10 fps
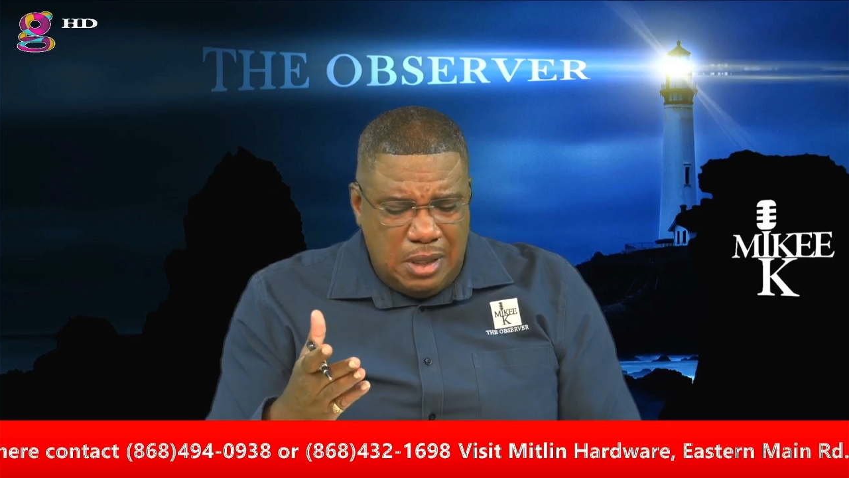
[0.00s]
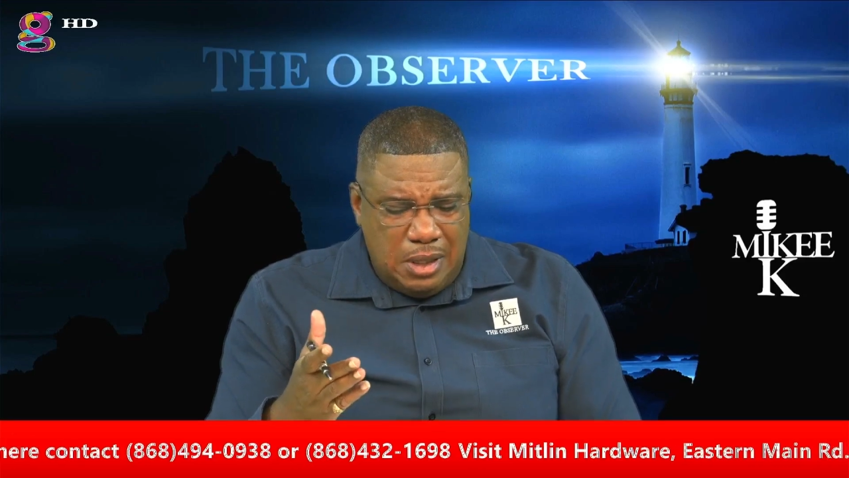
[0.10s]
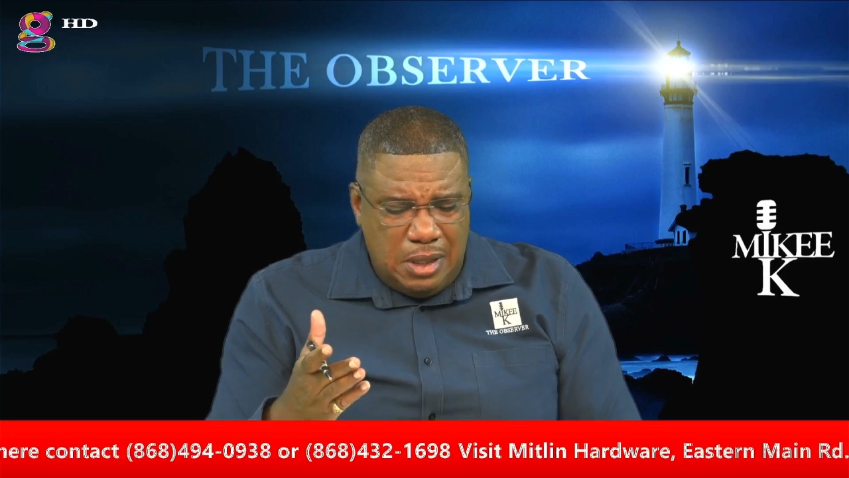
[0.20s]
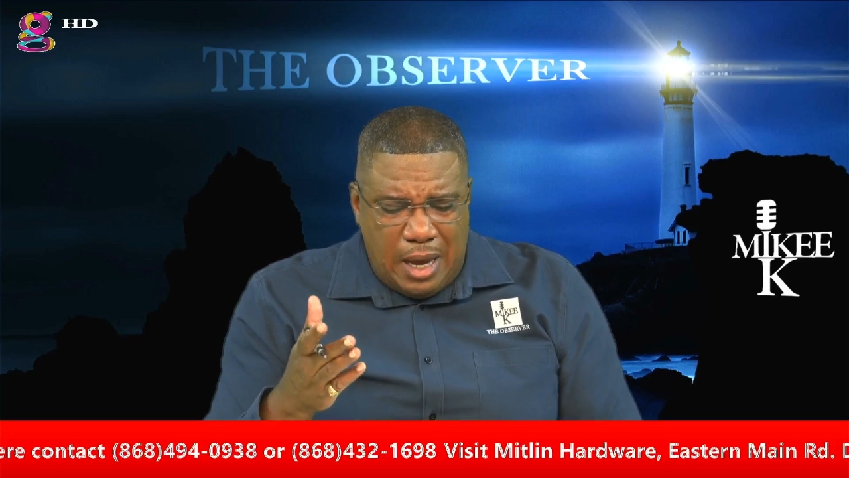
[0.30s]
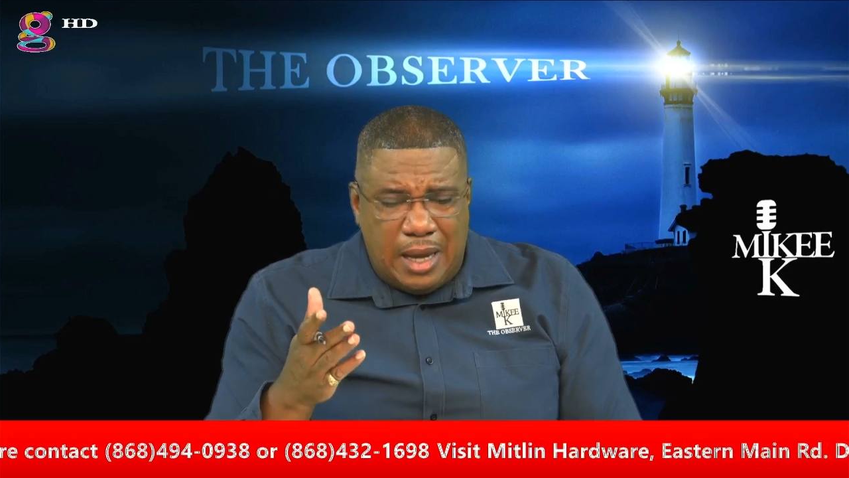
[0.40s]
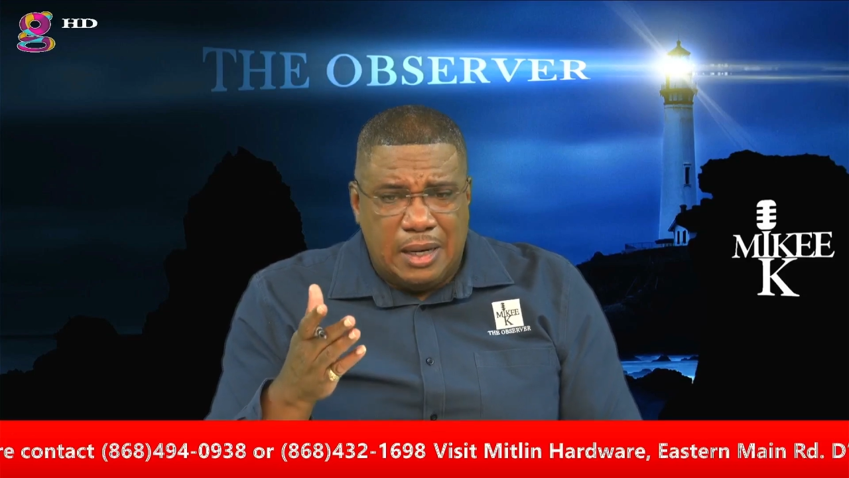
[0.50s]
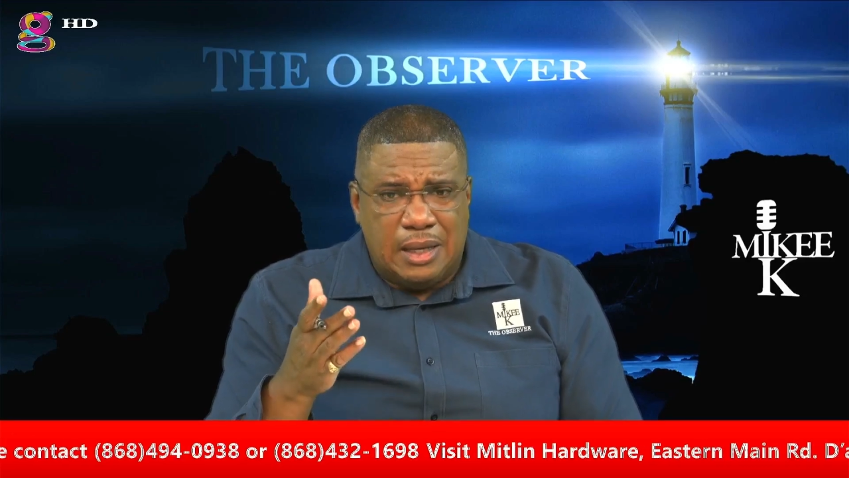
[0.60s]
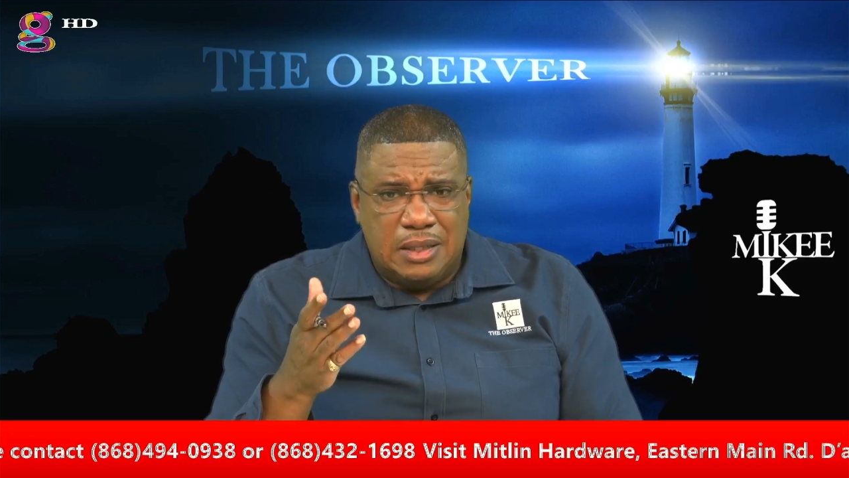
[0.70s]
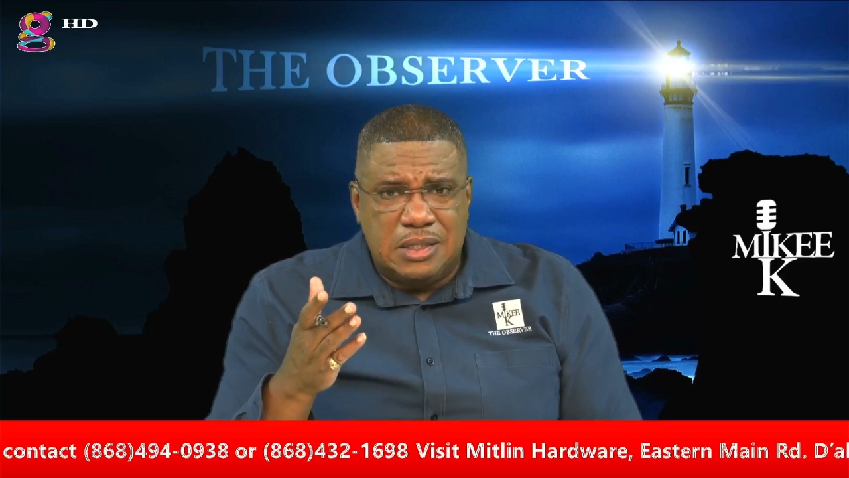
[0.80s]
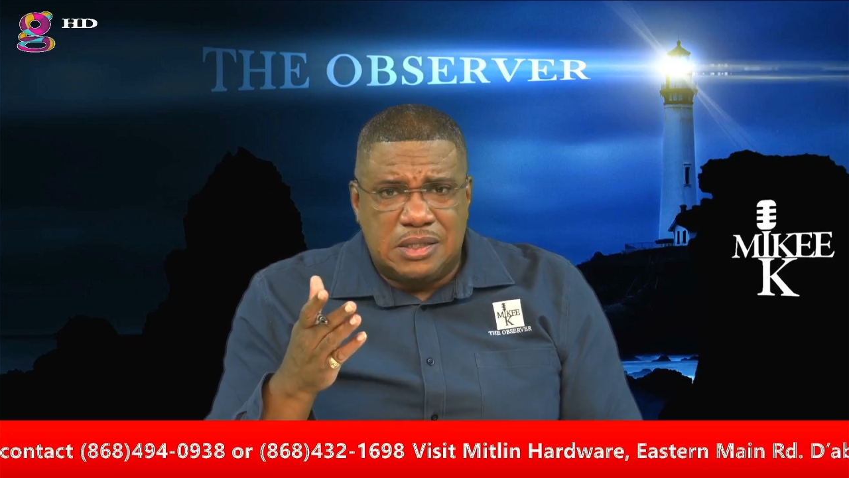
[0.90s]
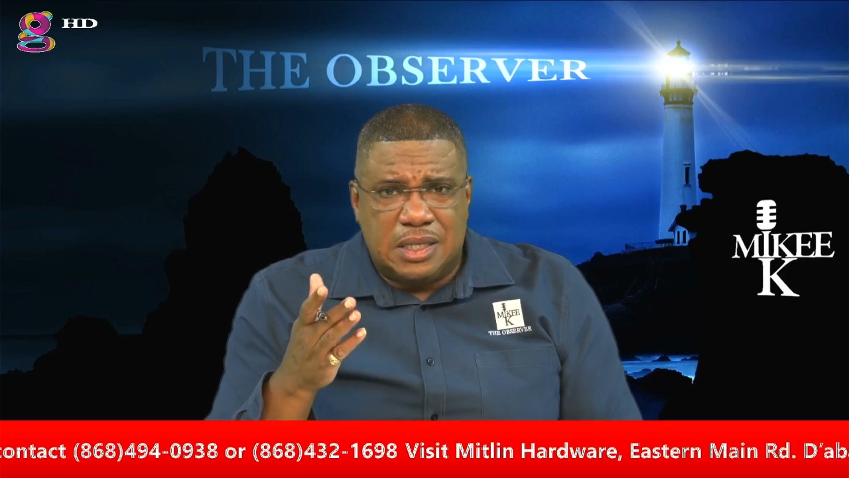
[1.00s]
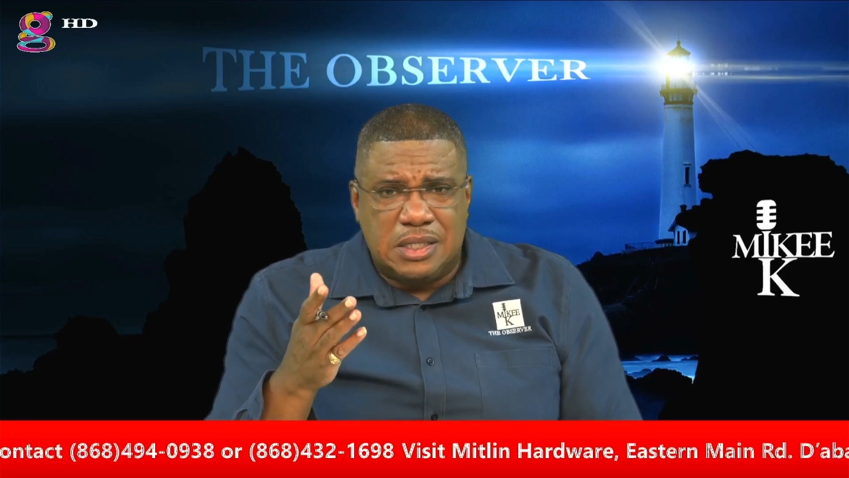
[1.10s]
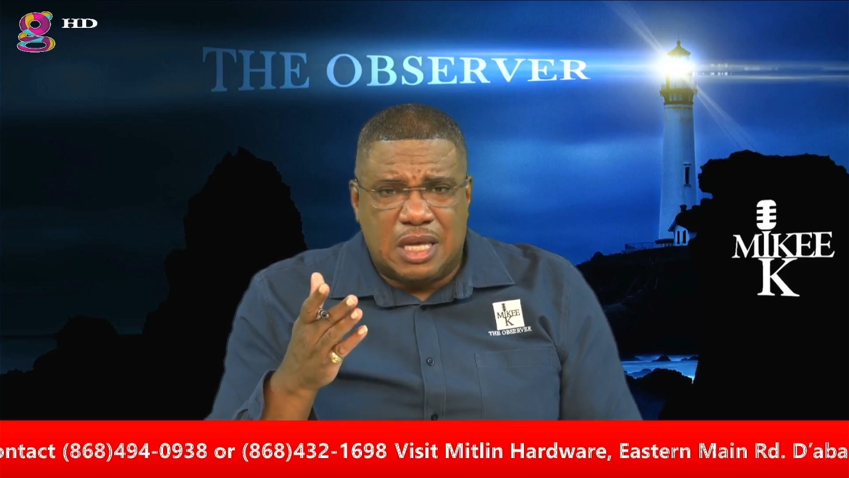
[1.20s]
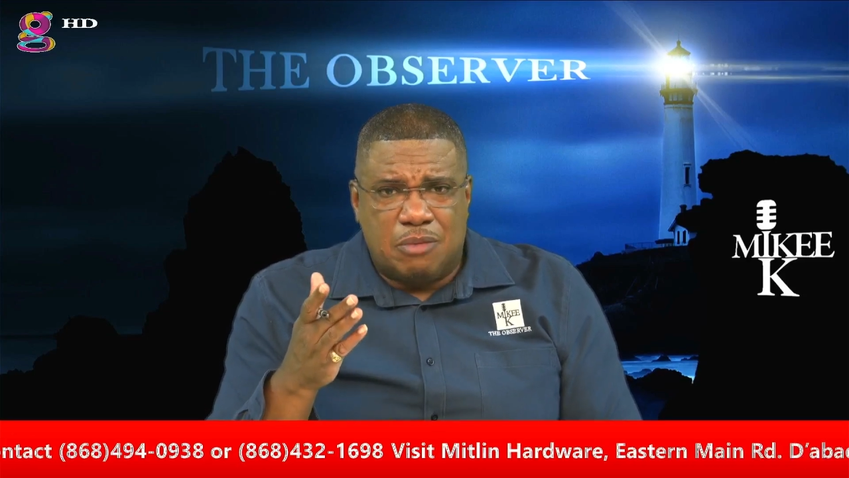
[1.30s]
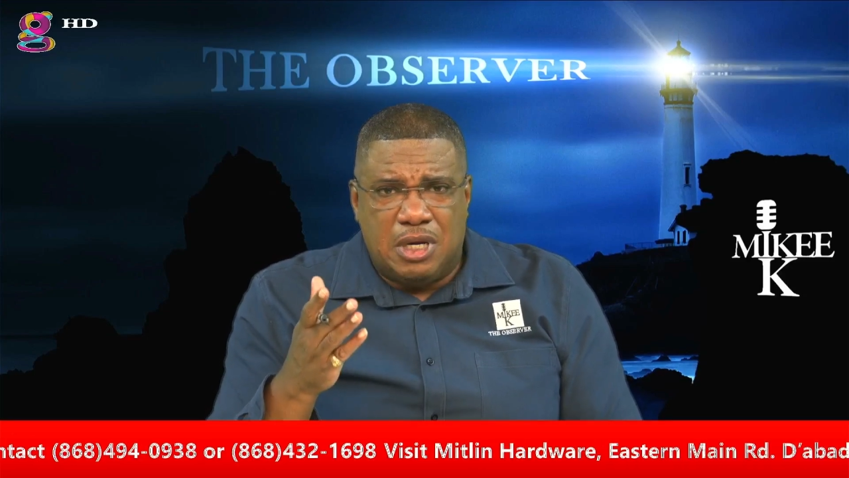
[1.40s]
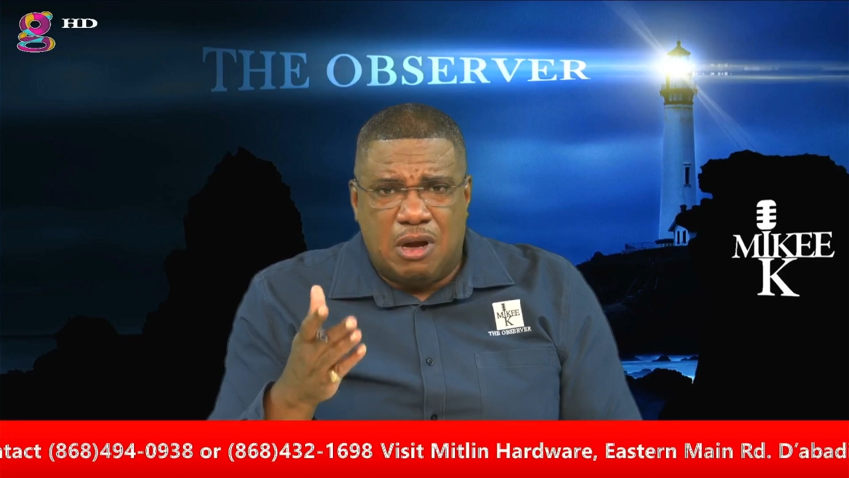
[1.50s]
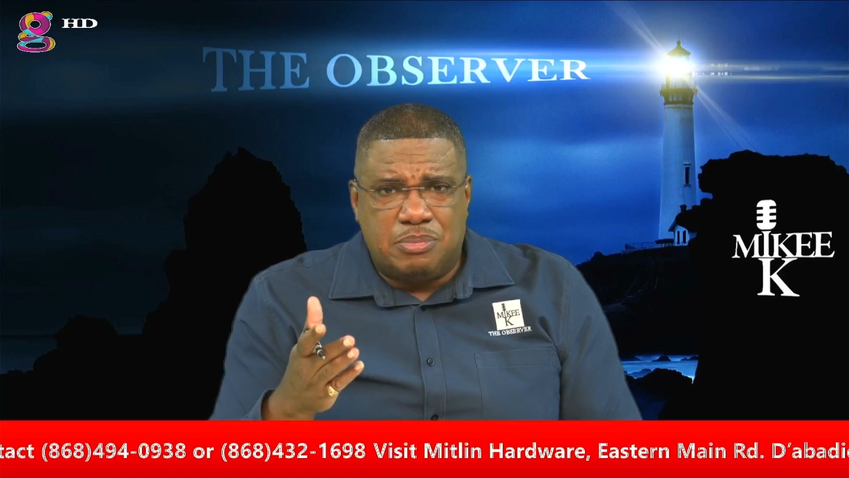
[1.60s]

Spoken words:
And these things have been up